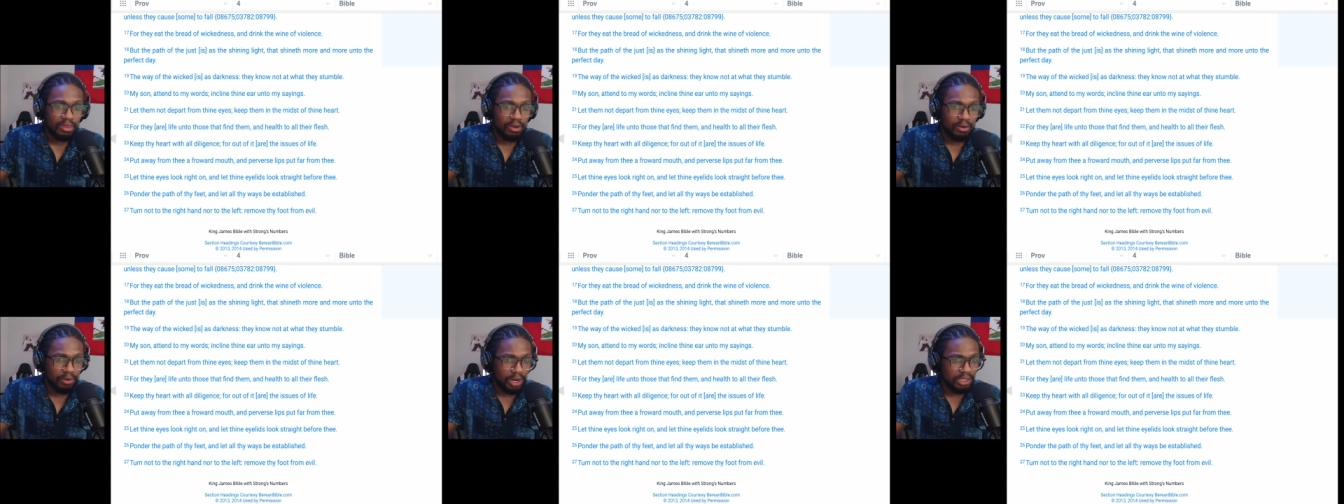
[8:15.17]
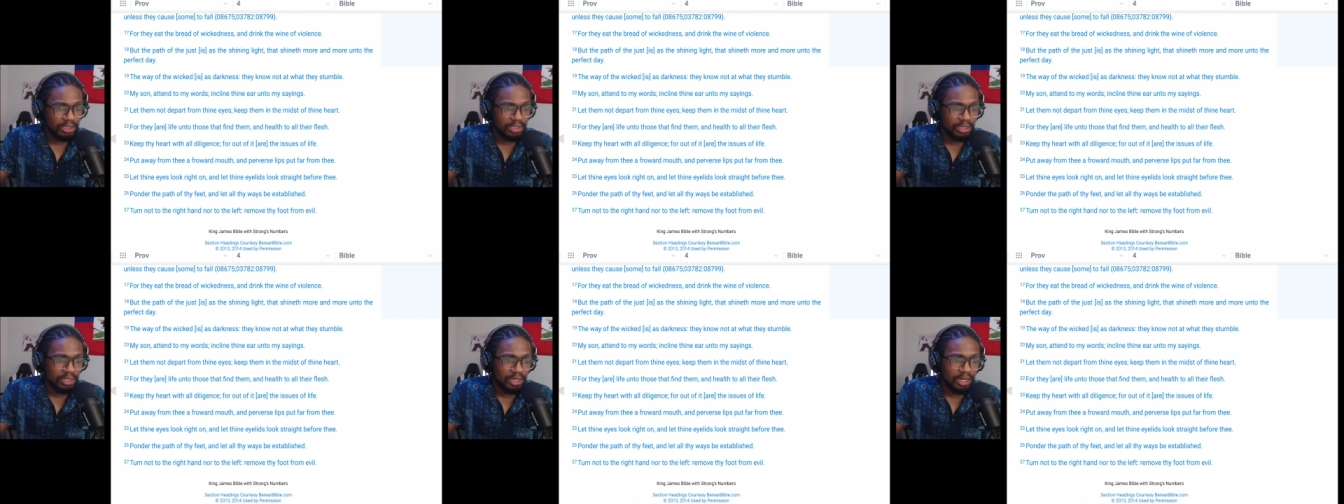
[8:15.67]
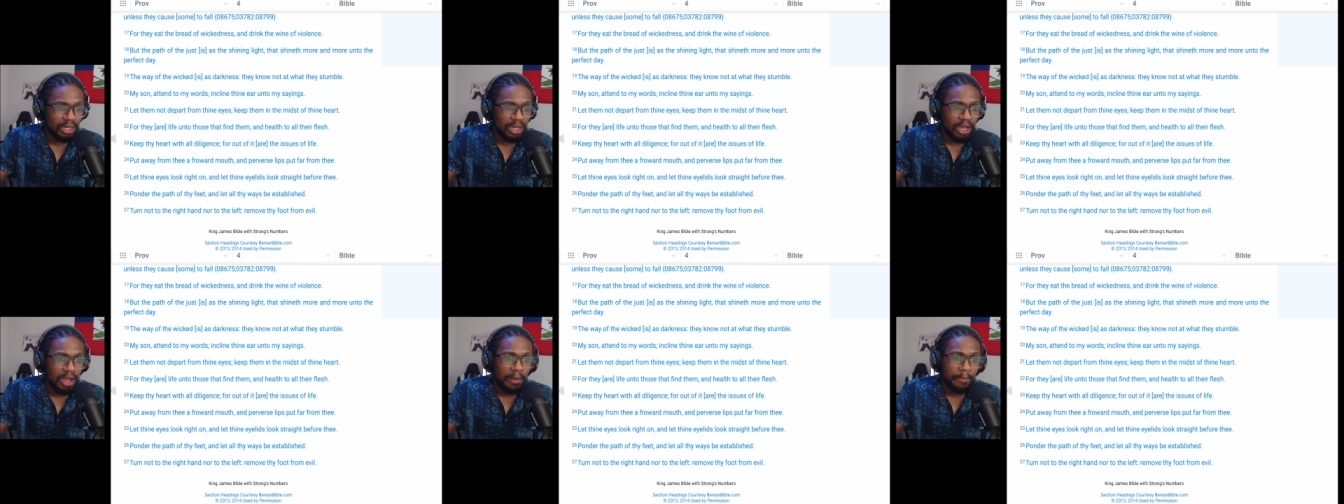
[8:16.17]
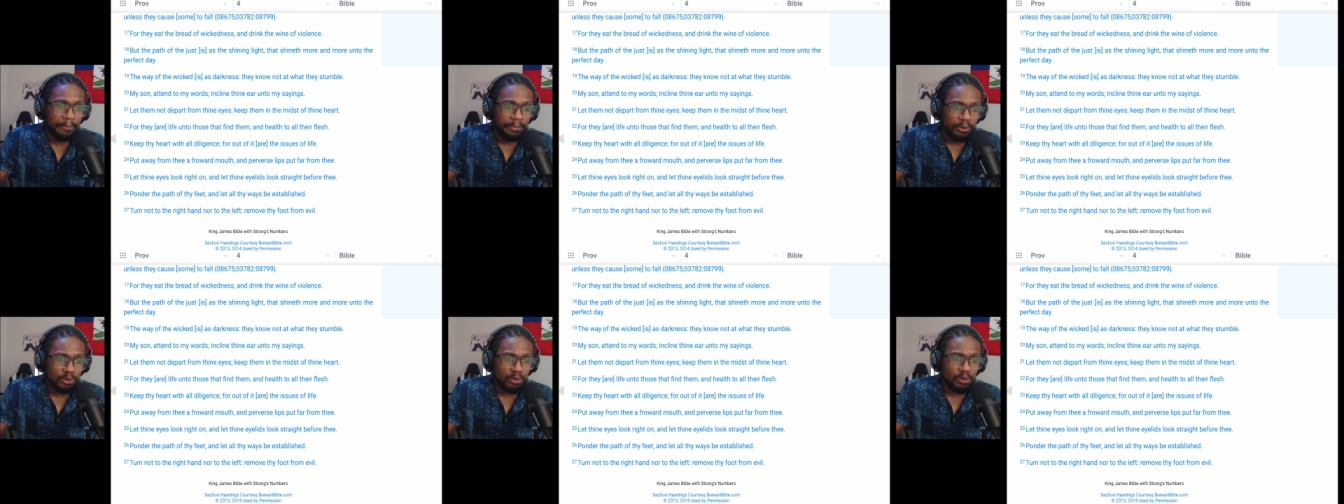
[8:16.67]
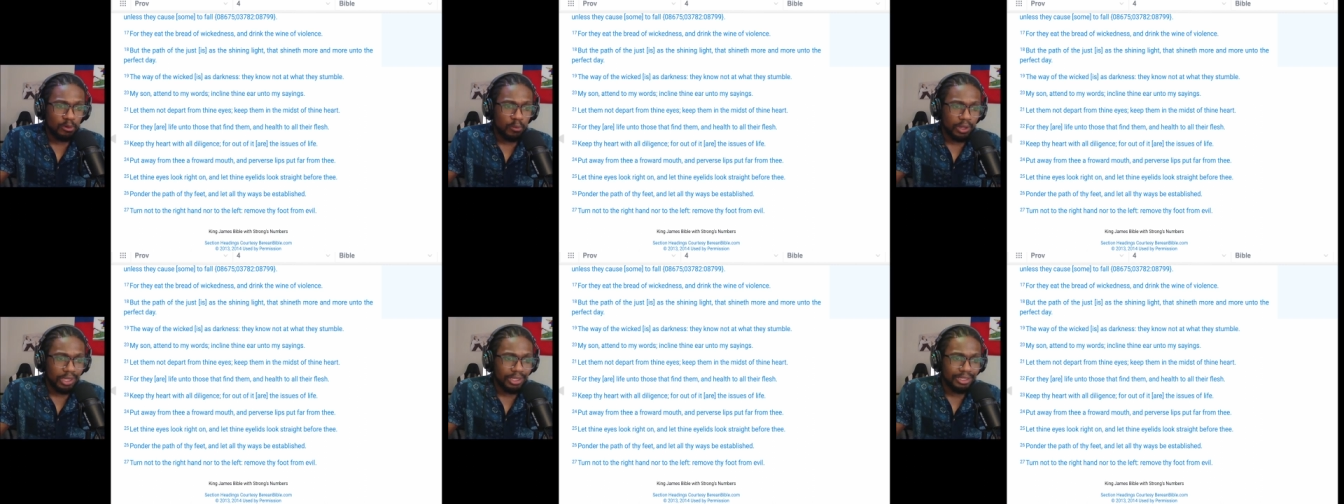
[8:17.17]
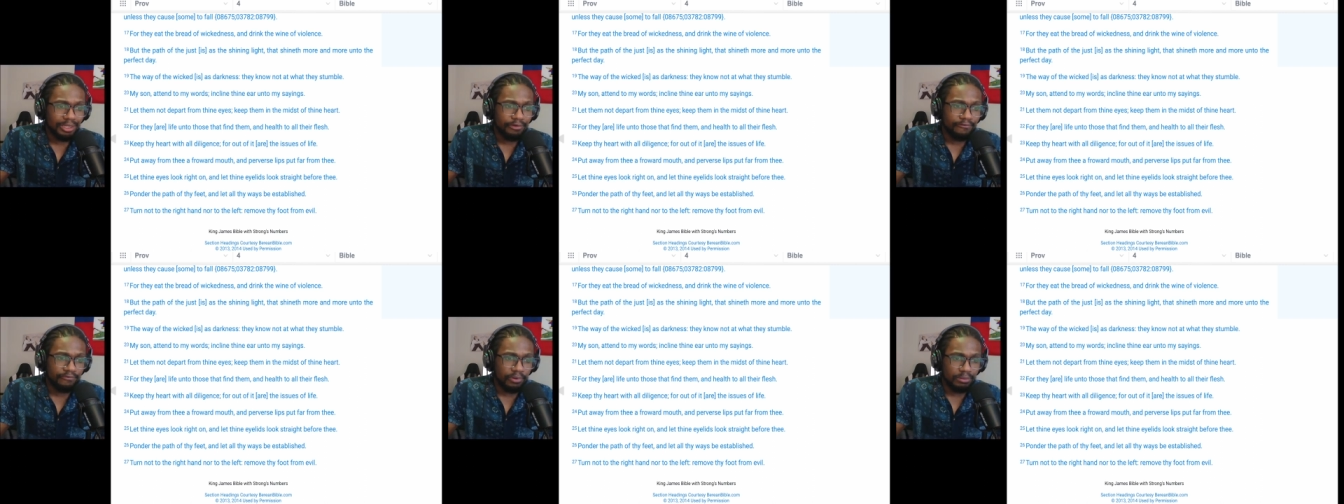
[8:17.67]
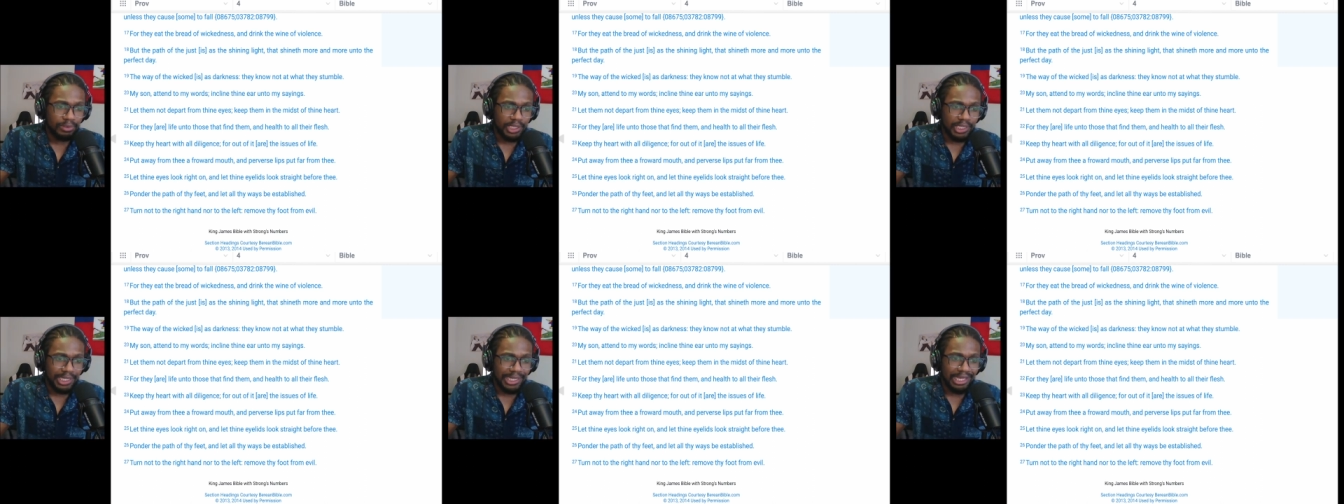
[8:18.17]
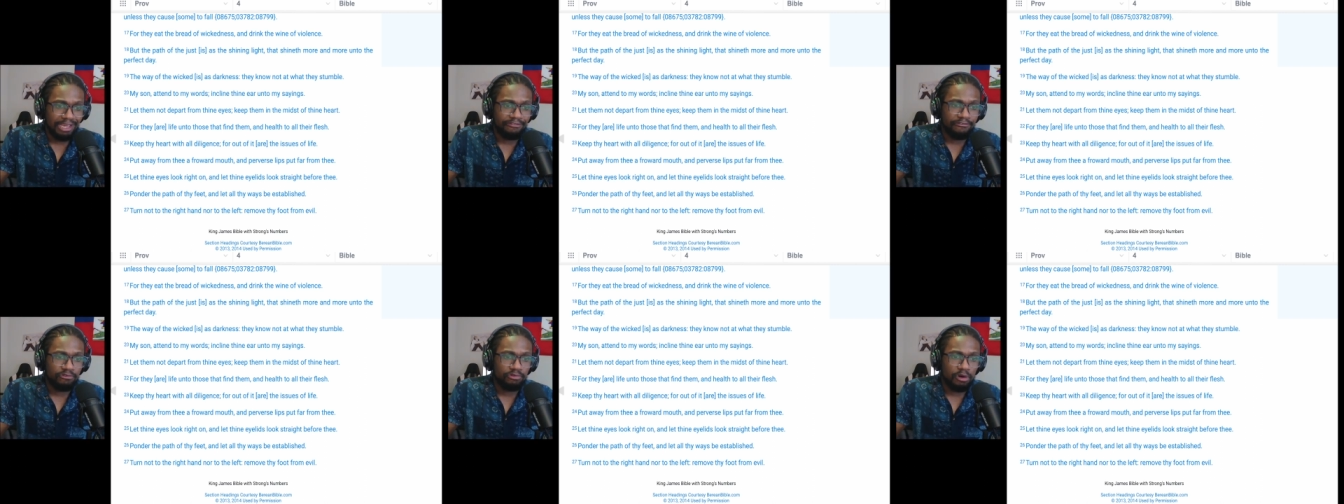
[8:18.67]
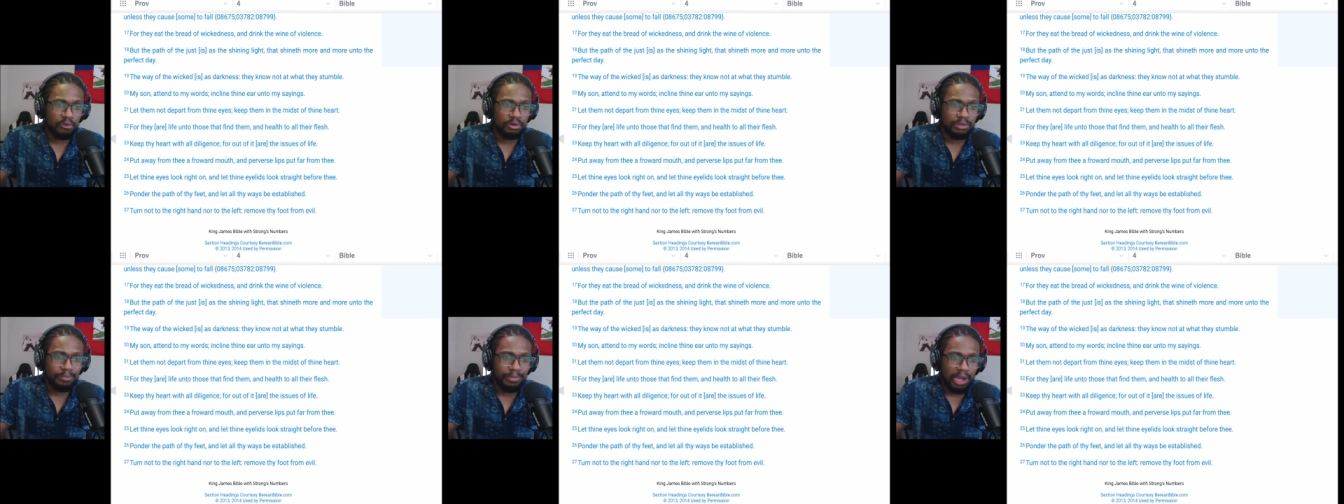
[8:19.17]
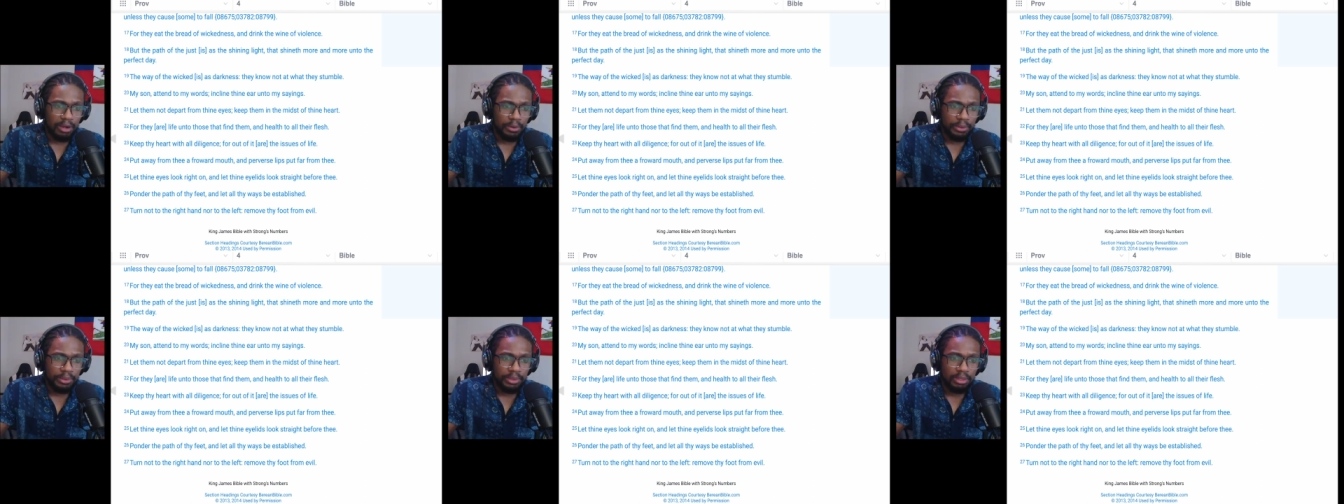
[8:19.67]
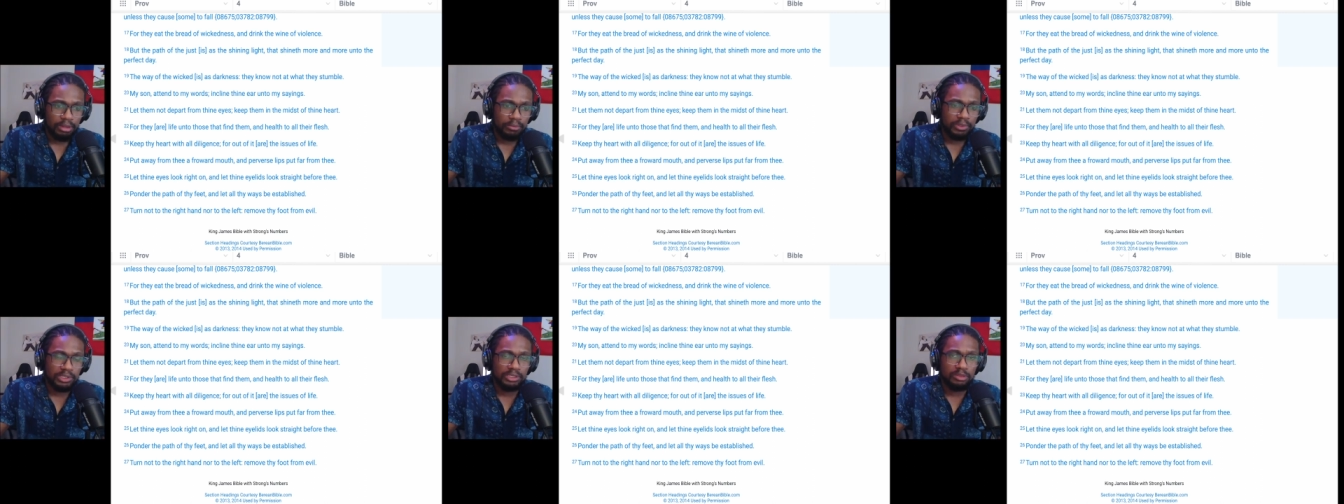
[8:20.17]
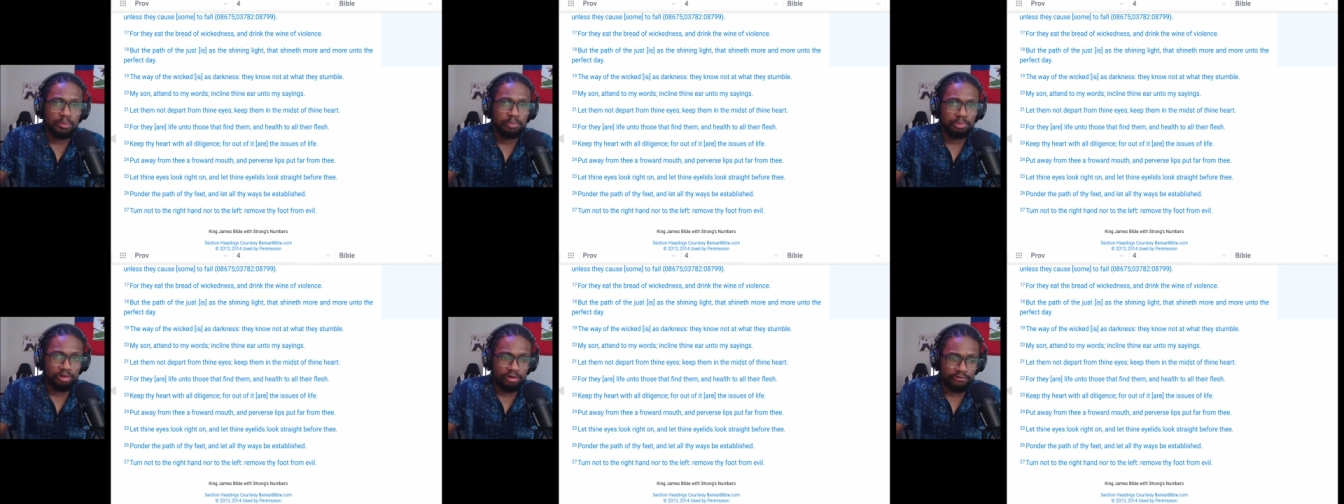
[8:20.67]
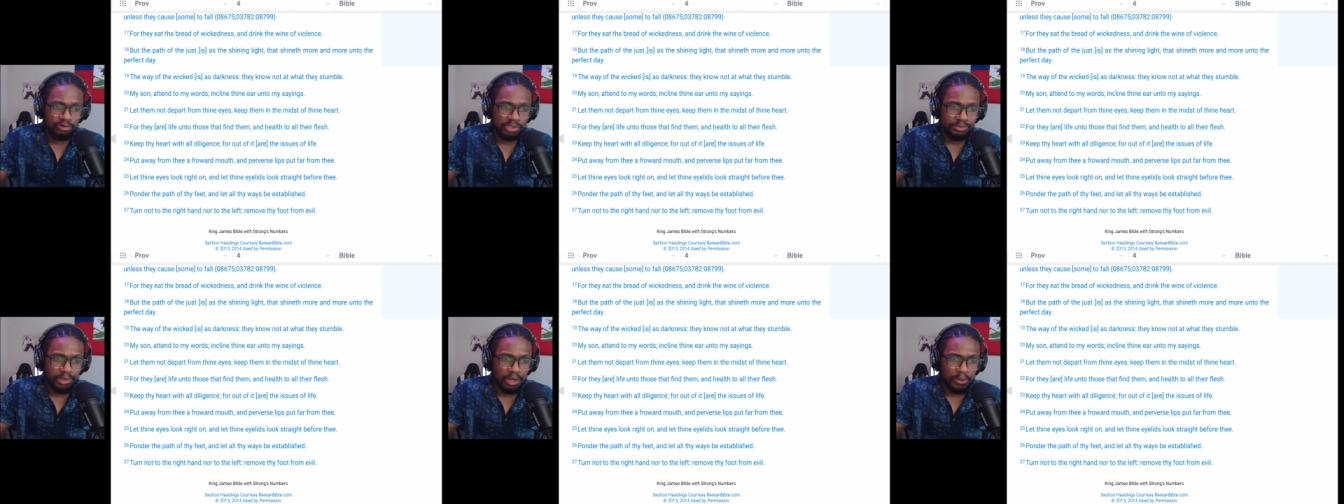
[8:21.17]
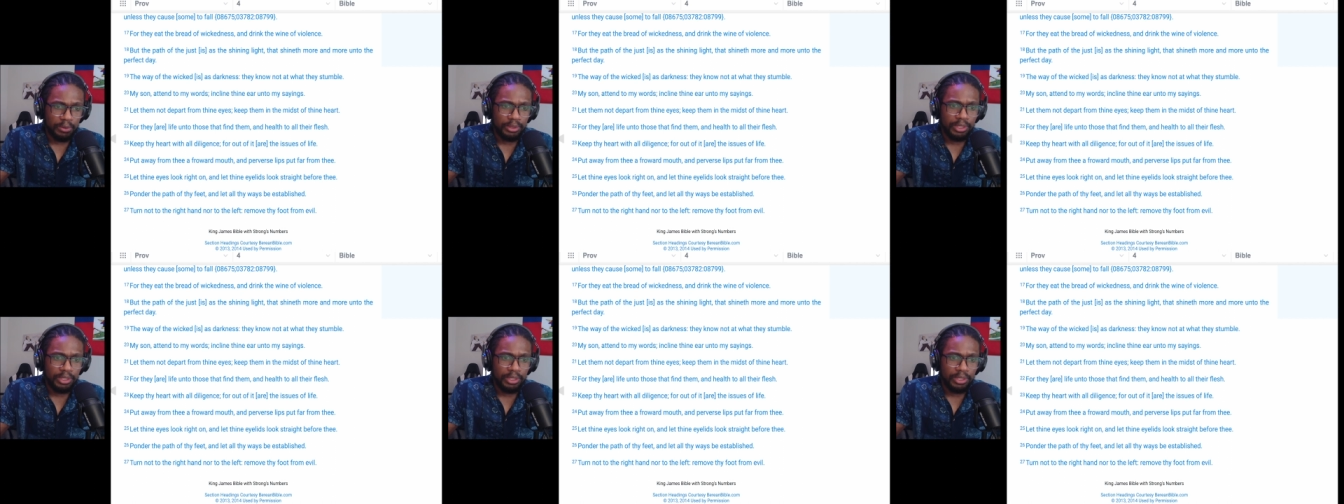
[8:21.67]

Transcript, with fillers: Right? Put away from thee a froward mouth, which is a perverse mouth,